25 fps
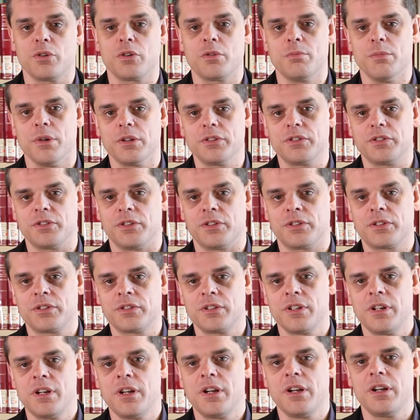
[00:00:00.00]
or
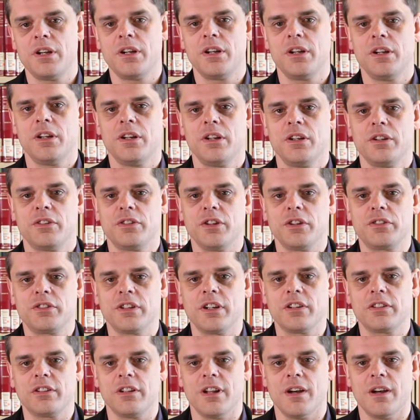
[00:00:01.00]
monsters, such as